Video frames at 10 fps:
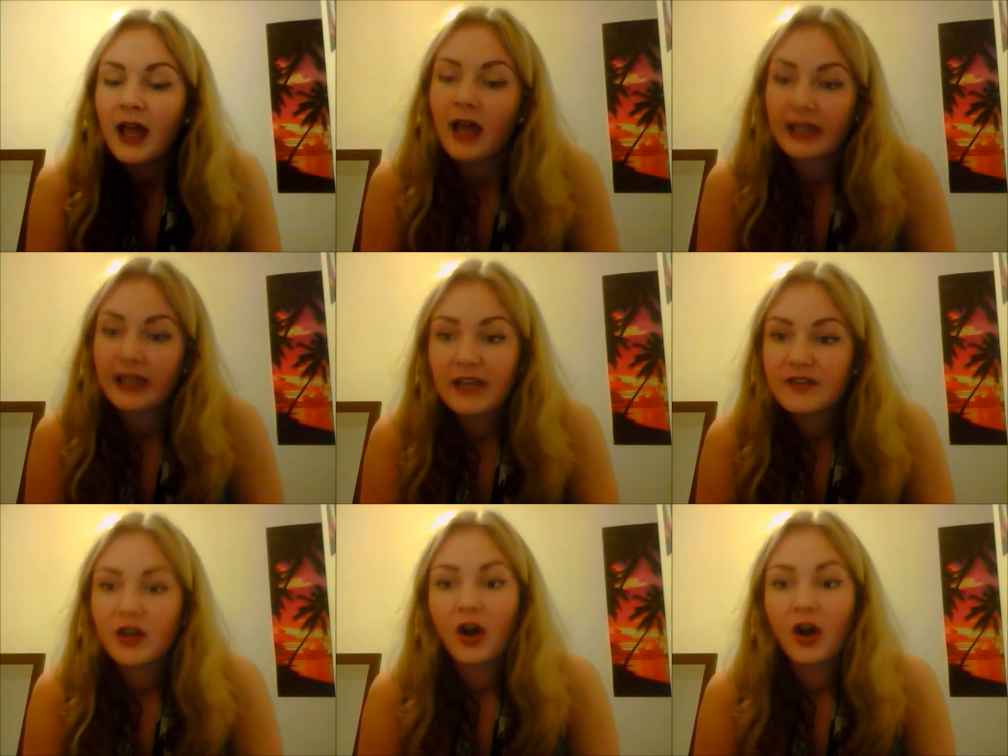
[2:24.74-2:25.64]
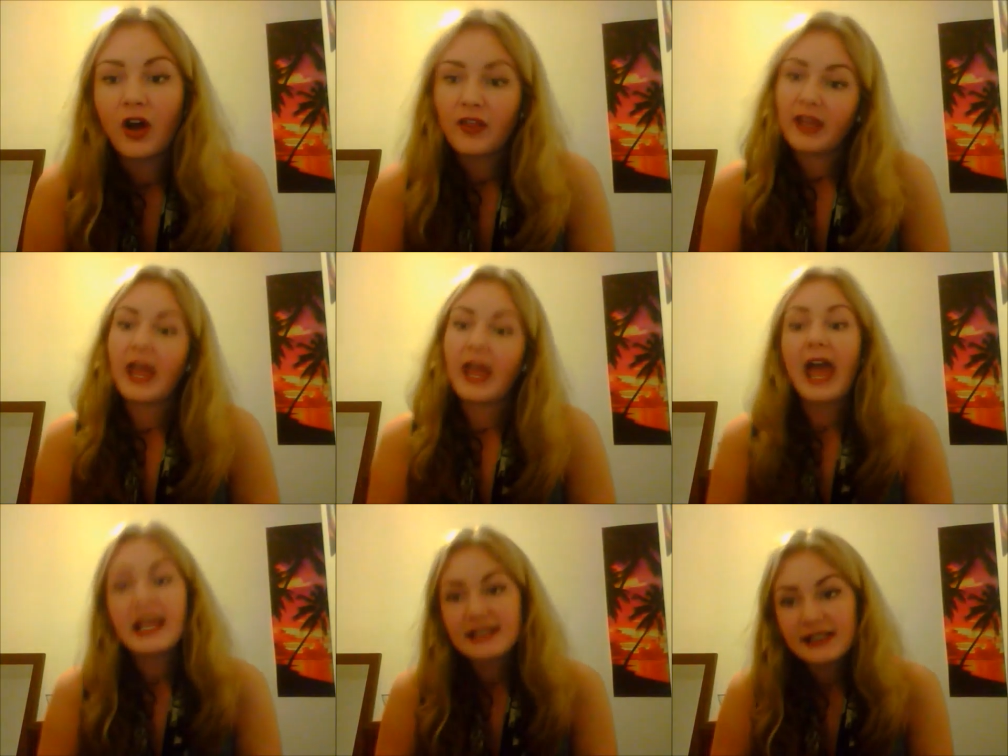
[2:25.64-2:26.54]
GIFs are the
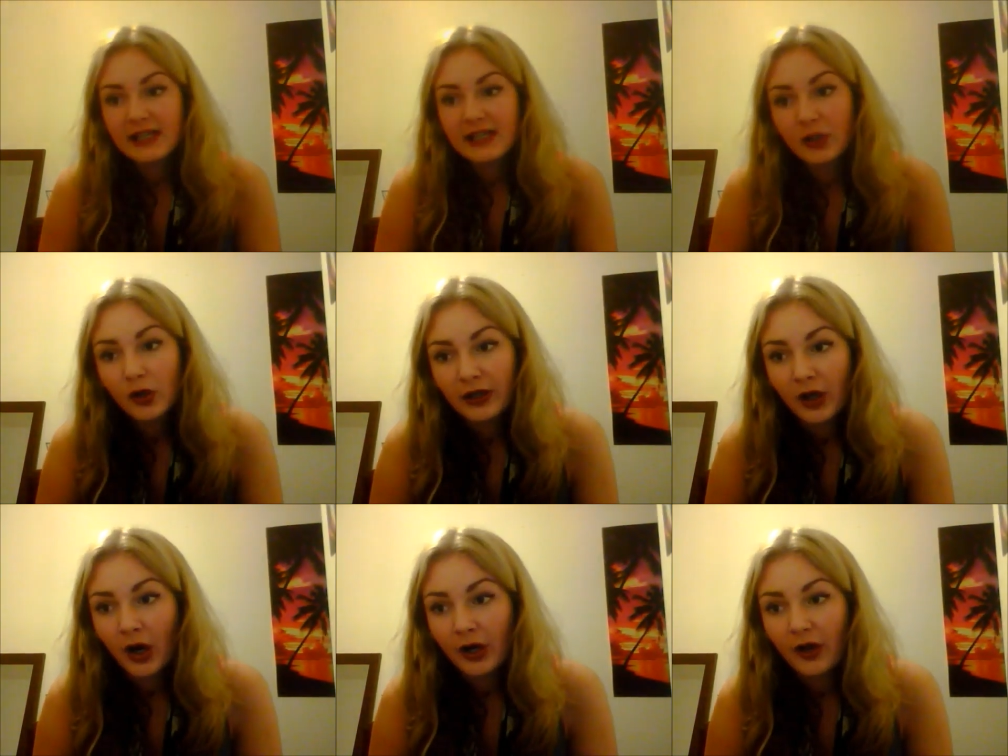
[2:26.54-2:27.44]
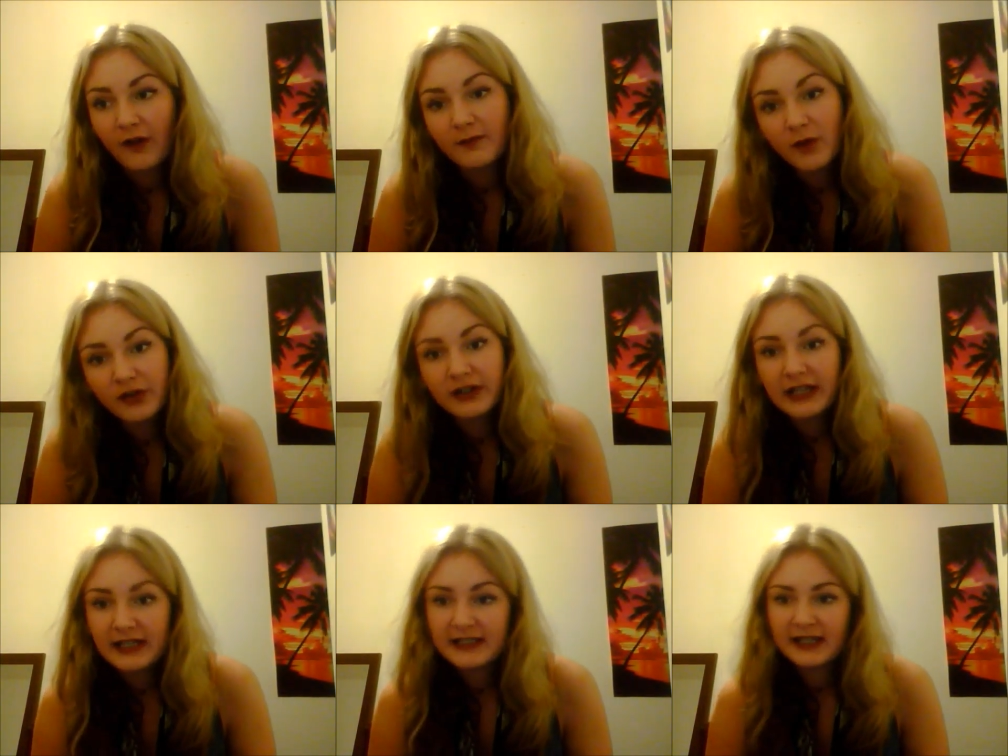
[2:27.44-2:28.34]
aesthetic calling card of modern
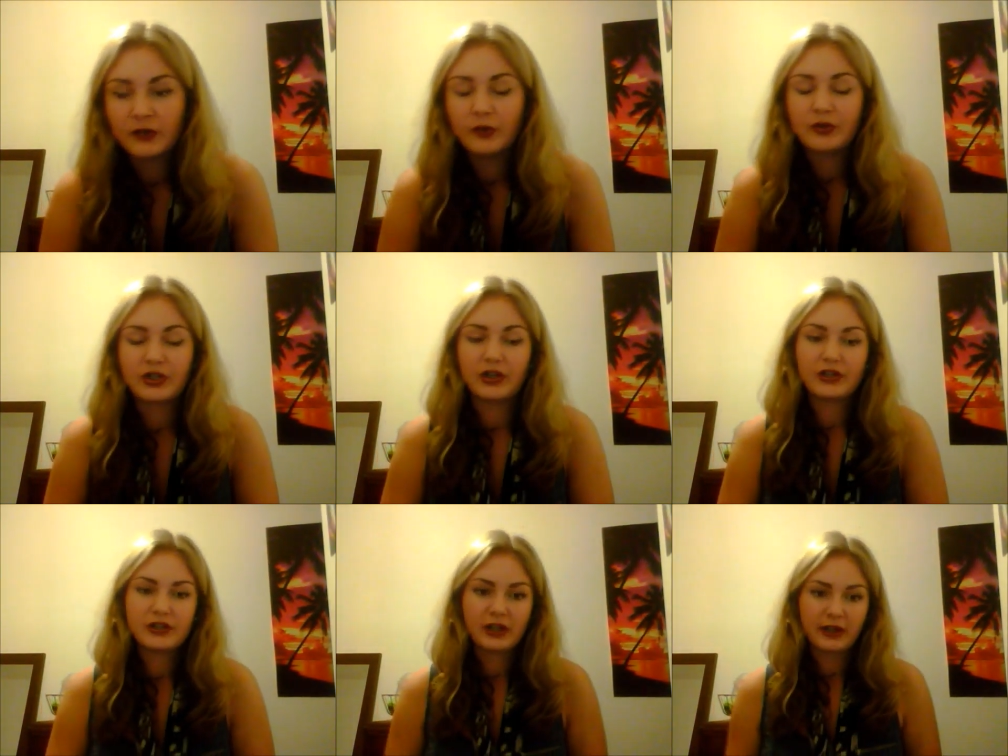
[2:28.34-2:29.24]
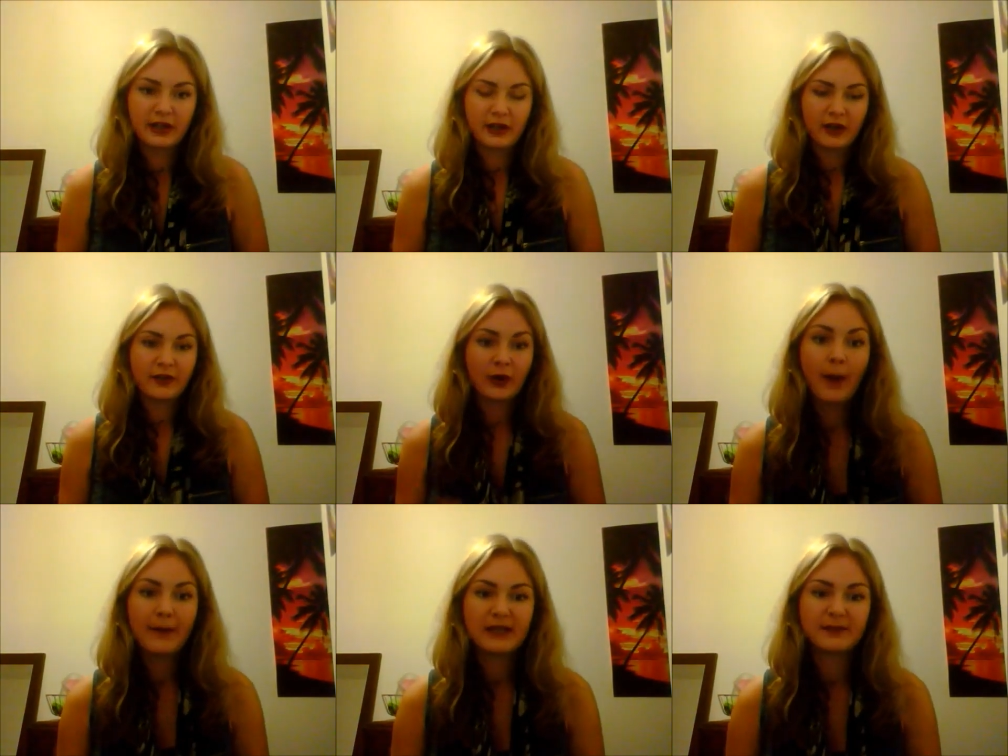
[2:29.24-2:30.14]
internet culture. So, you know, they're quite
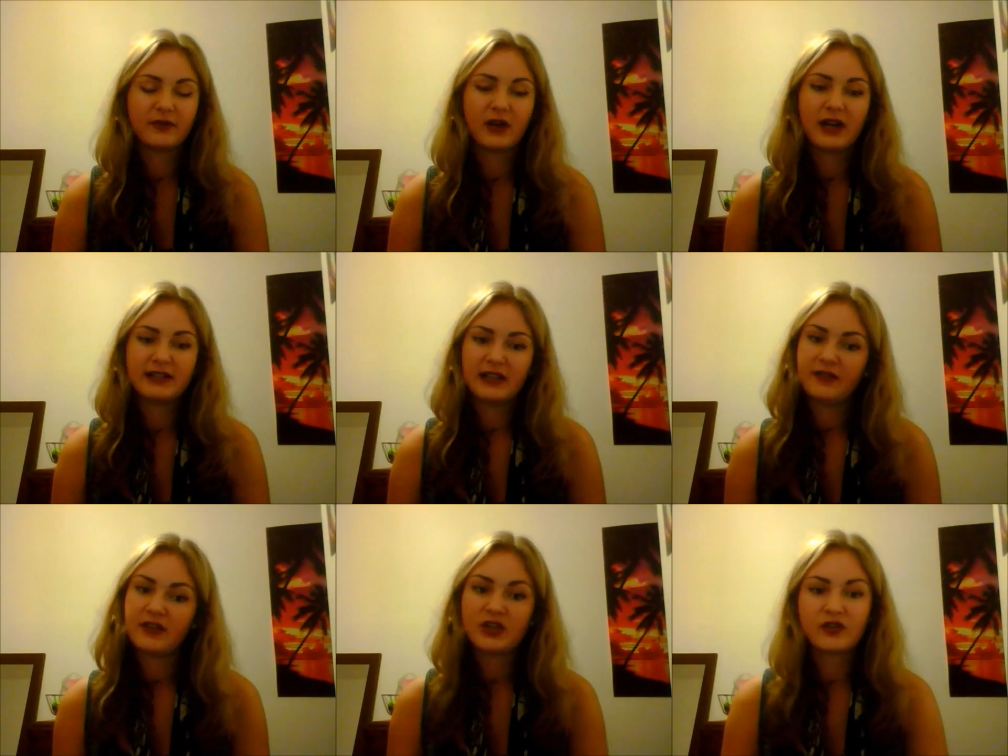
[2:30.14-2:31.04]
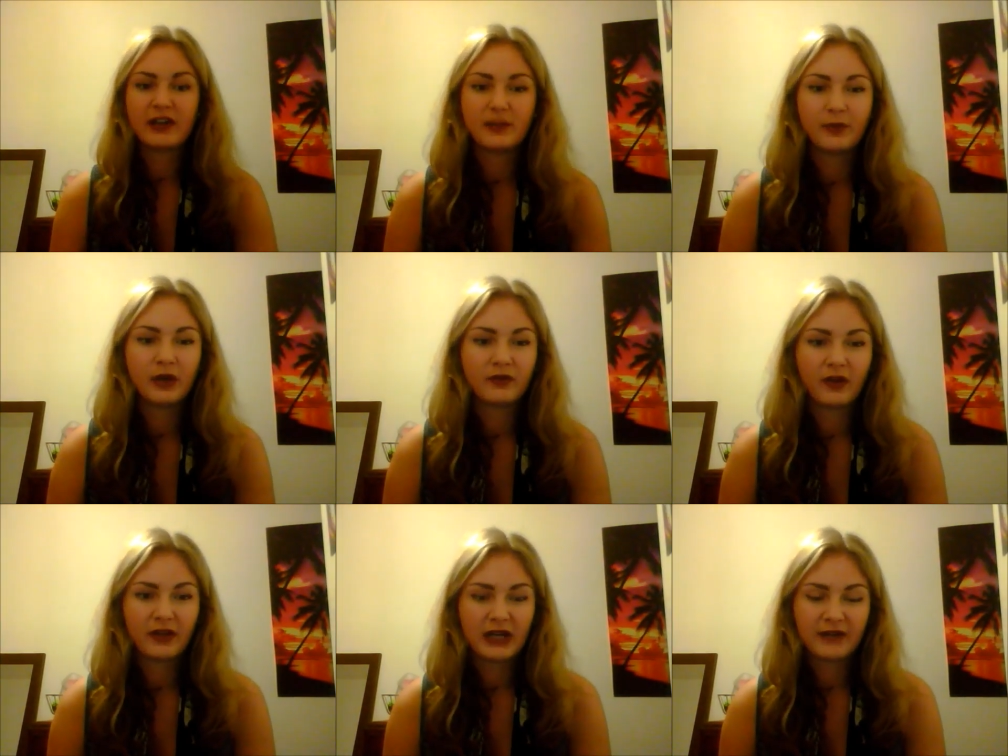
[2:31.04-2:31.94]
mesmerising, they're straight to the point rather
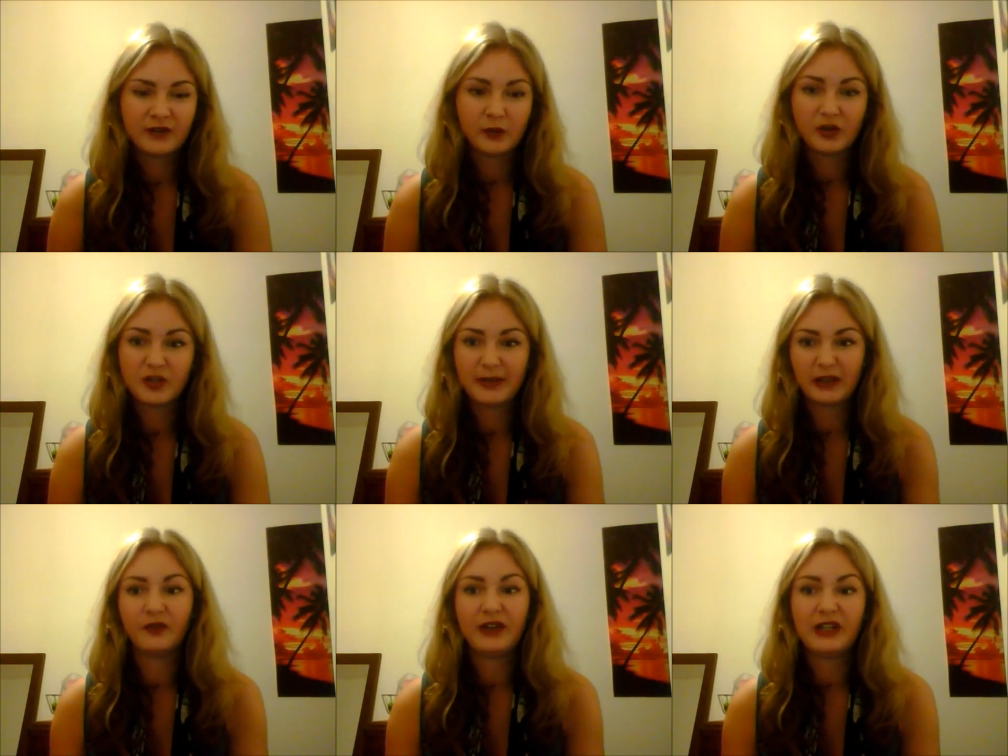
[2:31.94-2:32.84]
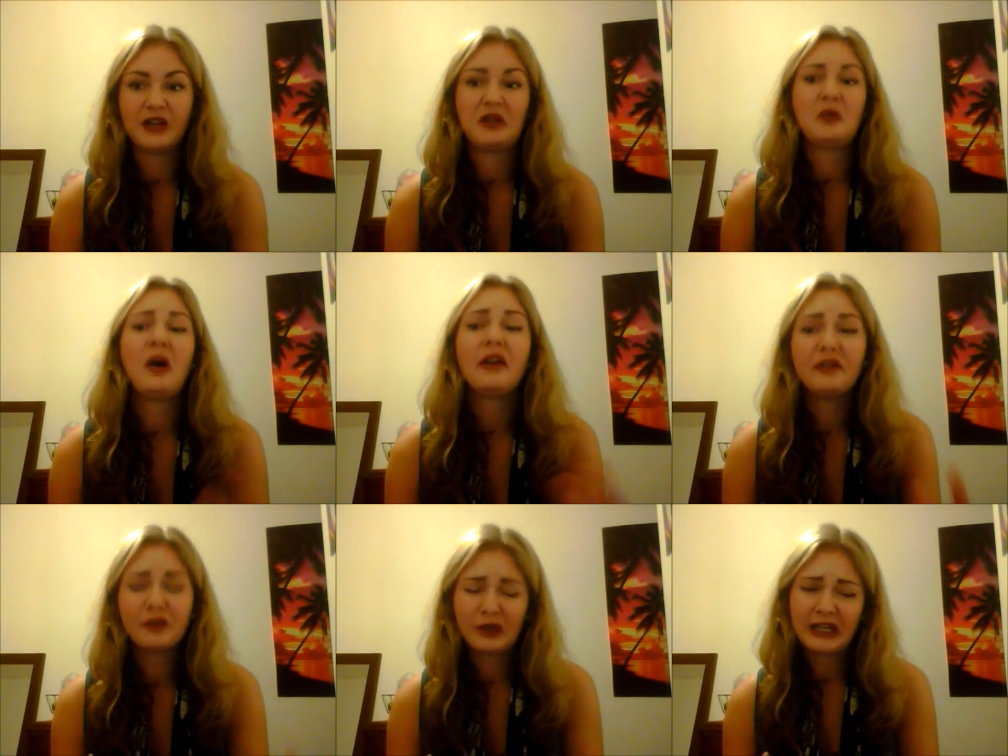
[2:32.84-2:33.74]
than having to watch a big long video. They're quite
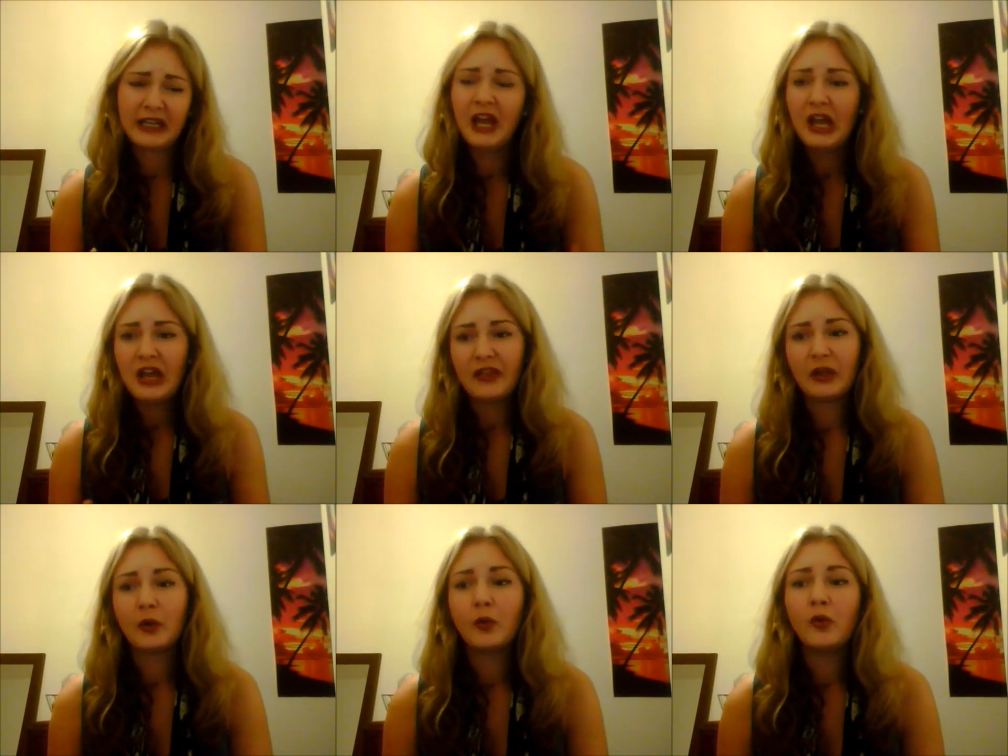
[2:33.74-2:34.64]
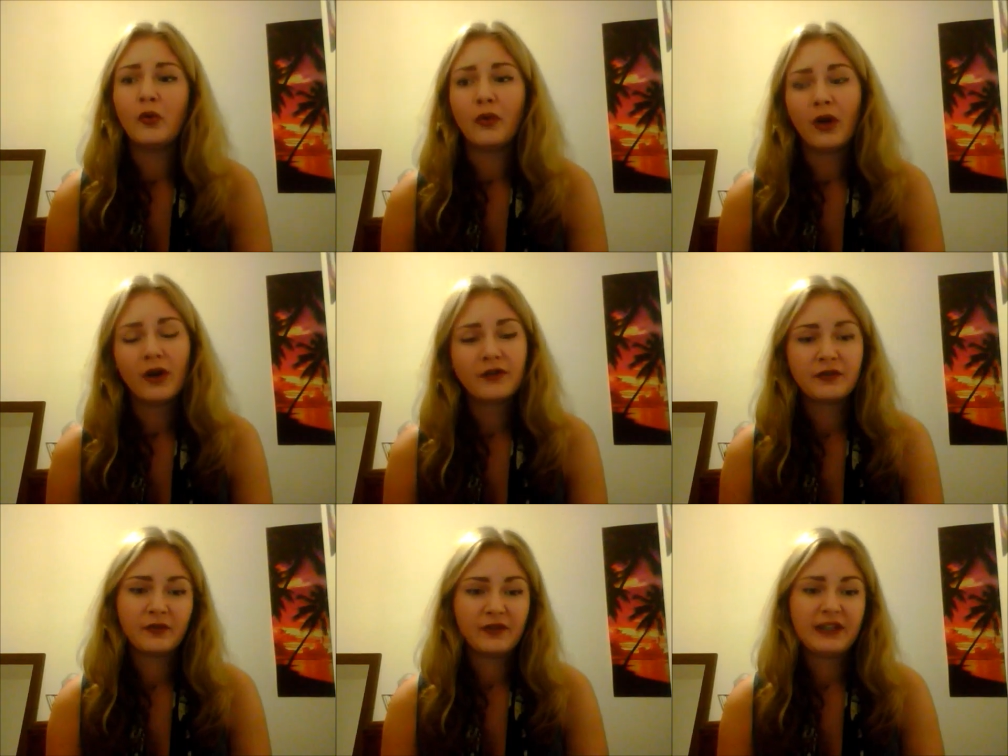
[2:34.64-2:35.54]
funny, they're cool, but often
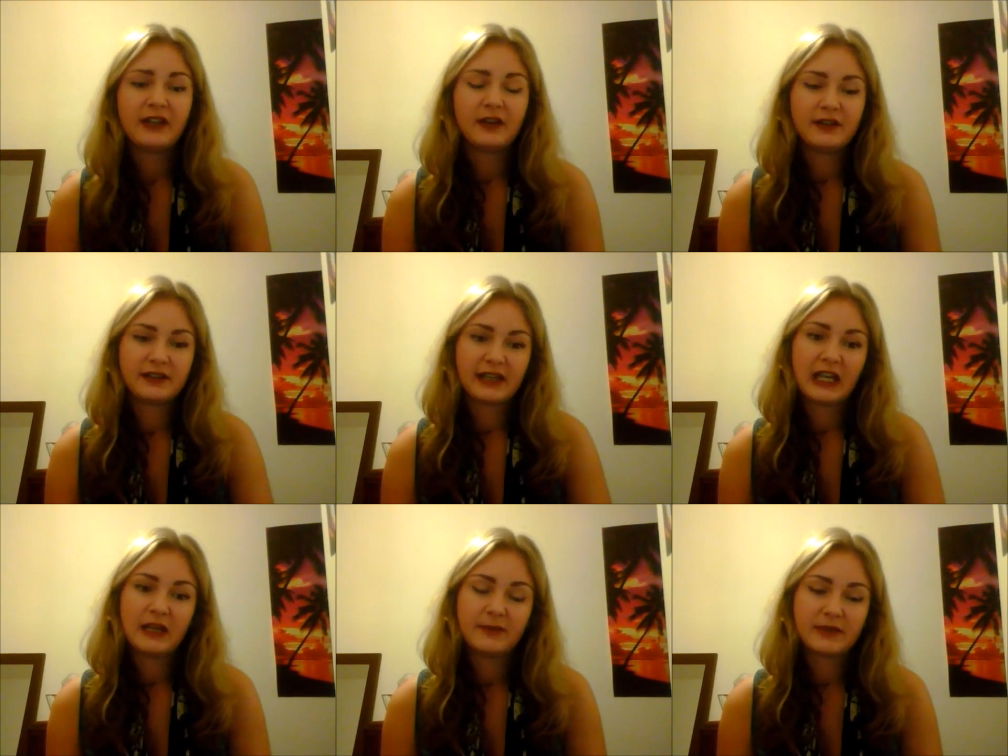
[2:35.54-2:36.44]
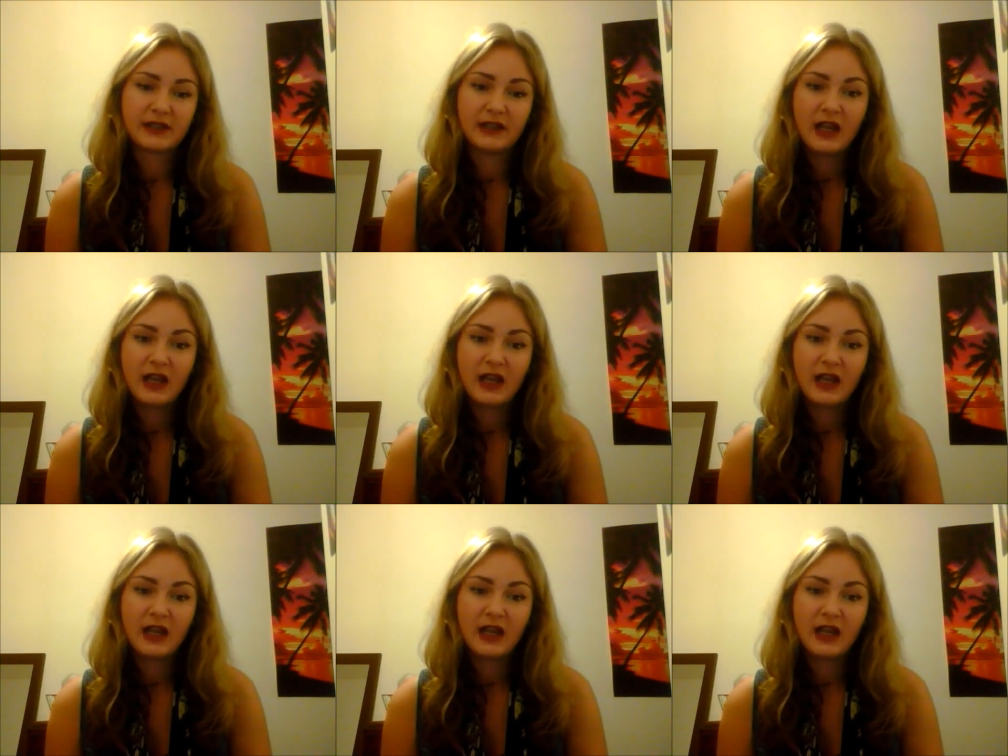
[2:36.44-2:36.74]
from videos, games and